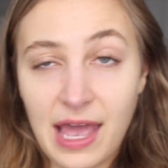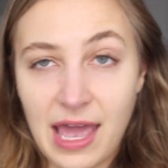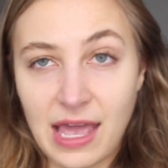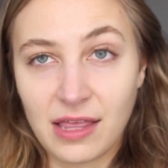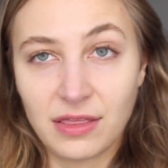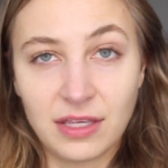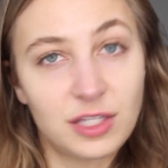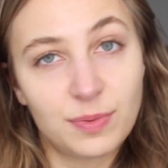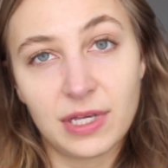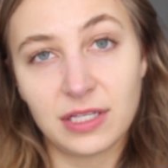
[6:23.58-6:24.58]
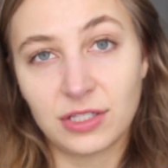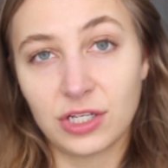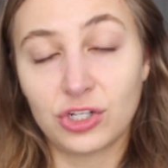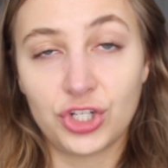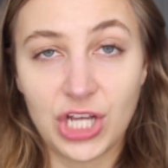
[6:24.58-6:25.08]
Hey, this was
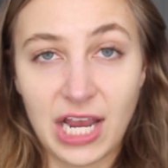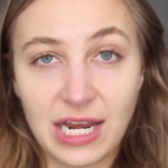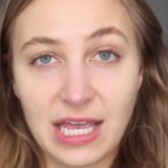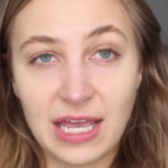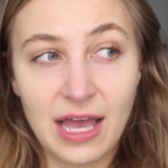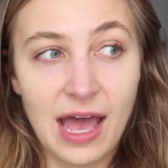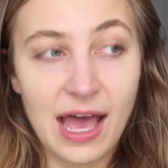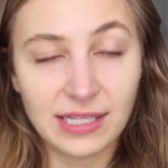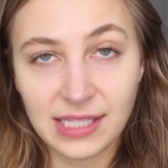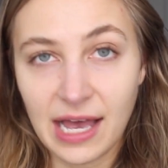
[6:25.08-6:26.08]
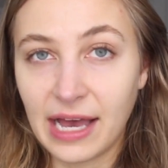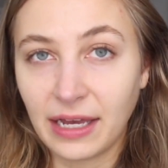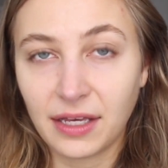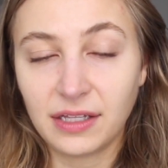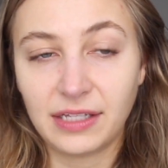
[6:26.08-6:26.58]
shady as
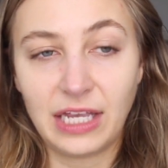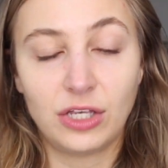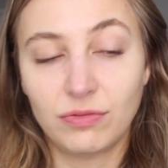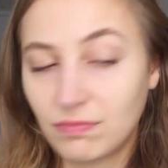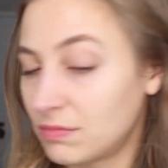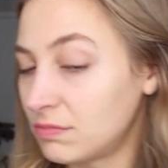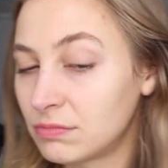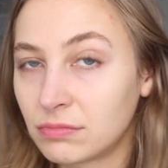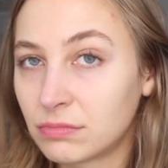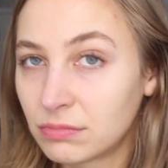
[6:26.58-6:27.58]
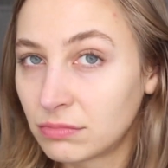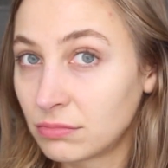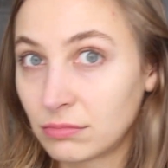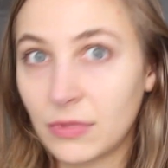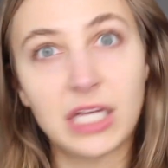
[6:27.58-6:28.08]
heck. Like,
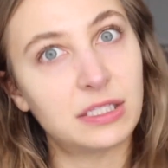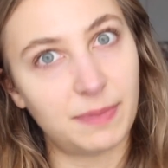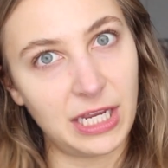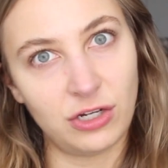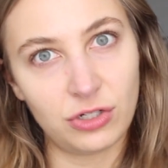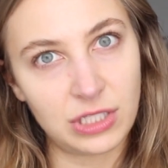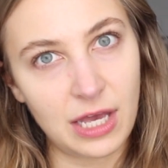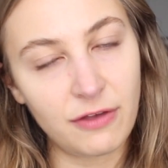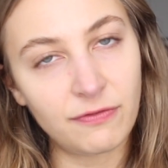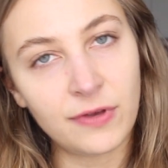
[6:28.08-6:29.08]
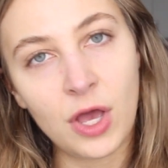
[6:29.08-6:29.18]
explain yourself.